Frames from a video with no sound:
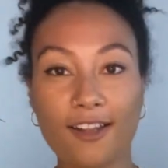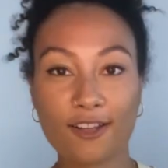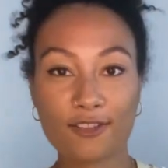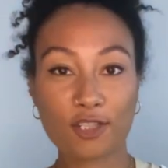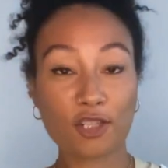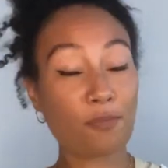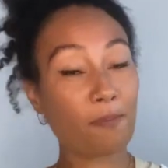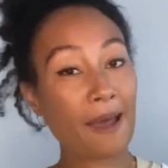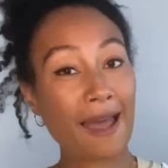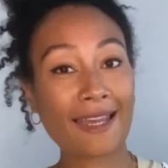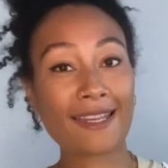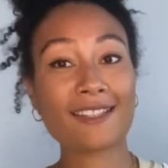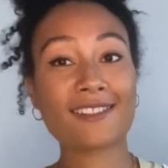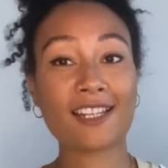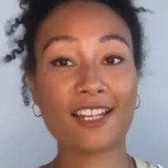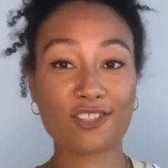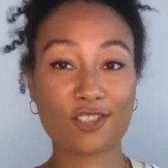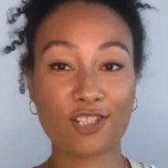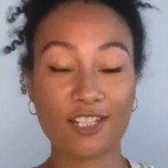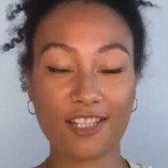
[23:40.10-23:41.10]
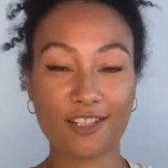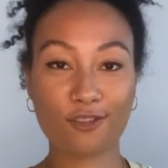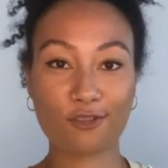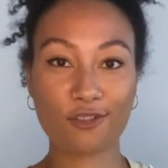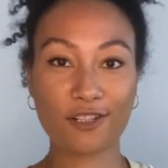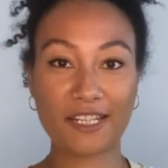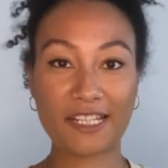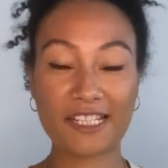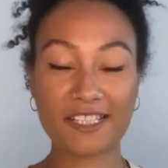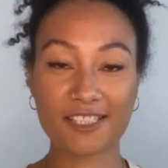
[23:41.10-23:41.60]
So the pay has actually
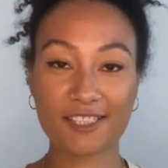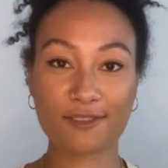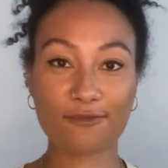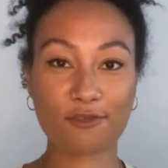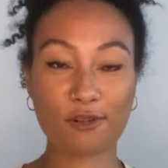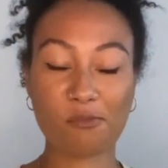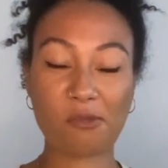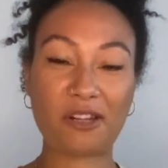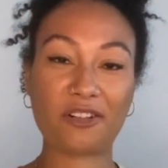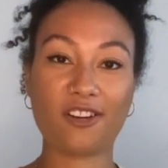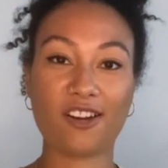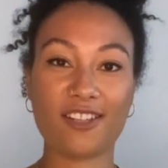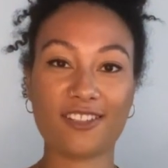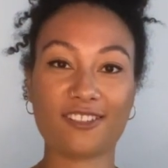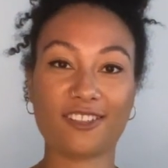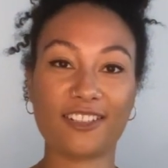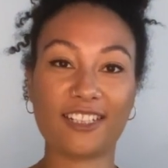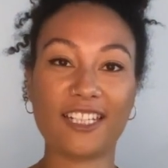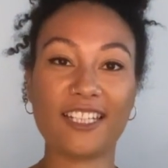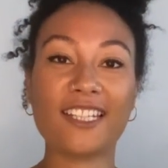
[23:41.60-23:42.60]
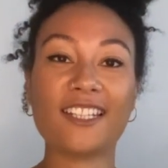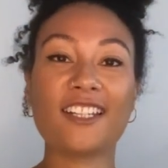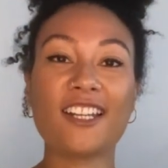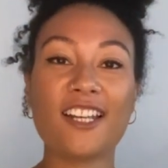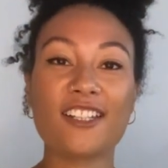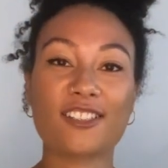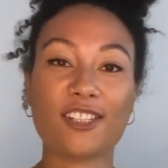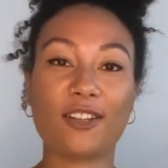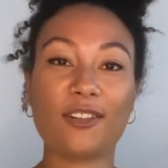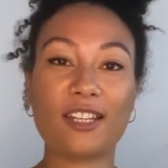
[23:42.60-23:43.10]
increased from when I done it.
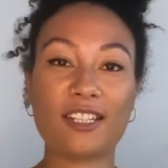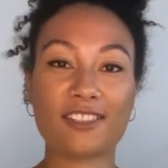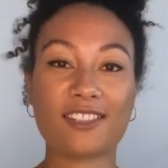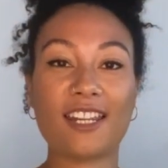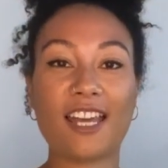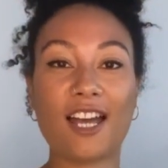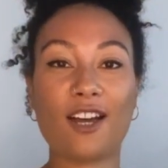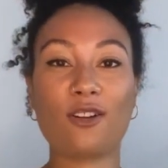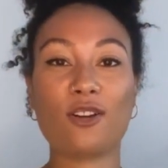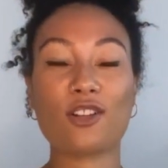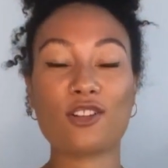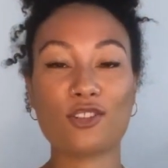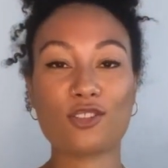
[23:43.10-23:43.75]
So it's now